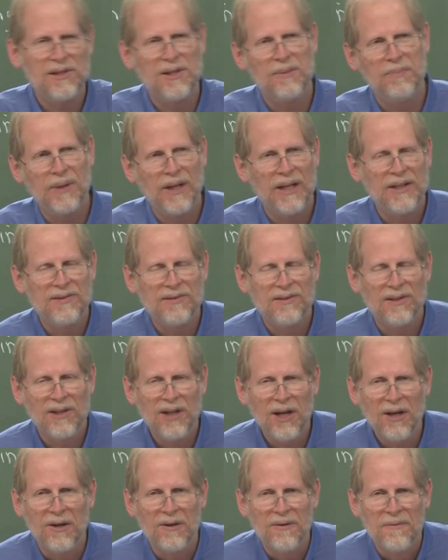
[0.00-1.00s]
is the place to
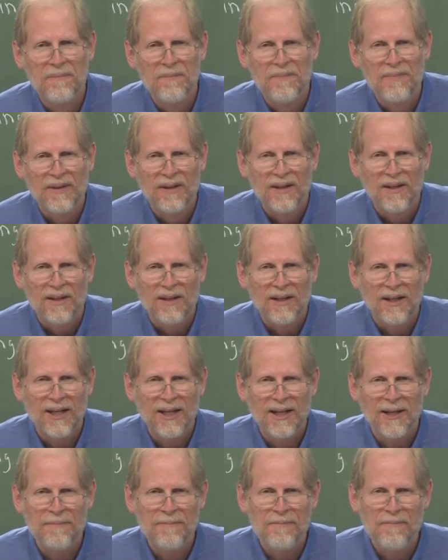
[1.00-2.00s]
go.
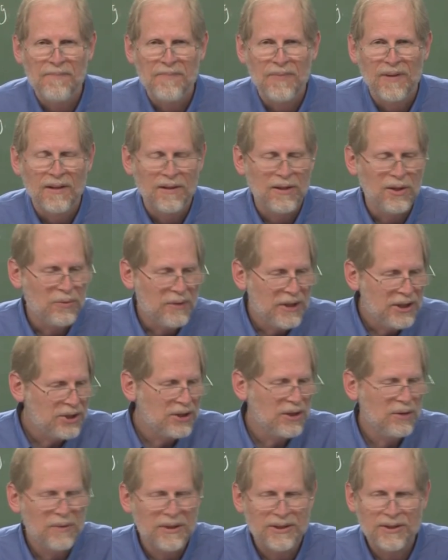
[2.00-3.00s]
Um, the
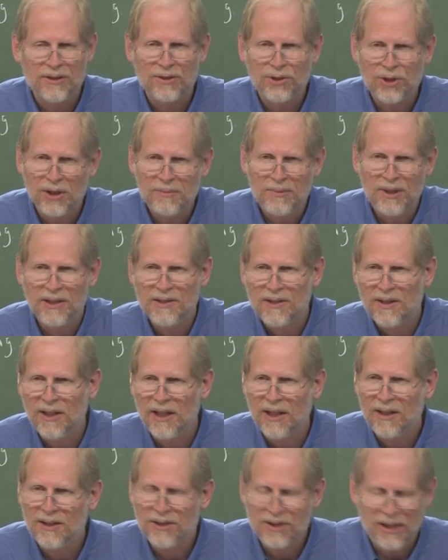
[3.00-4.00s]
original was in German, it's
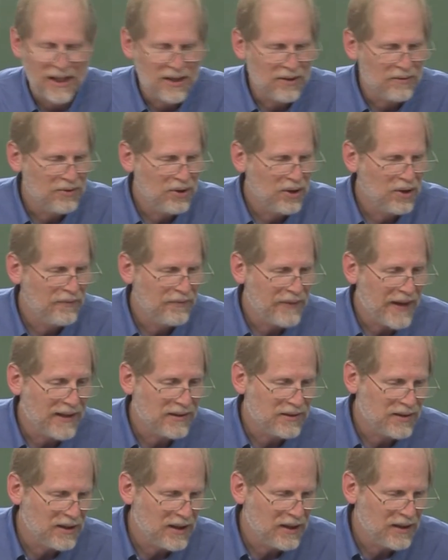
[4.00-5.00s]
in English. I don't know if
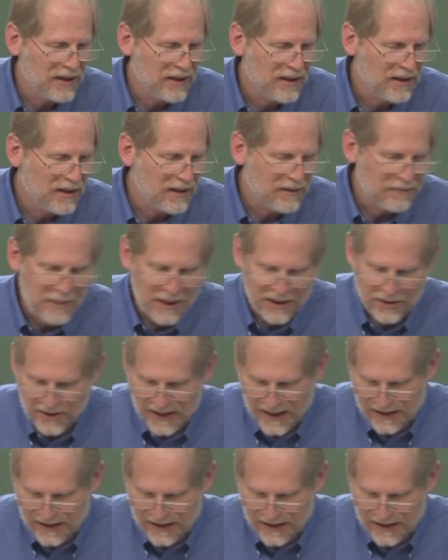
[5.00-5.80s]
that's uh, uh, been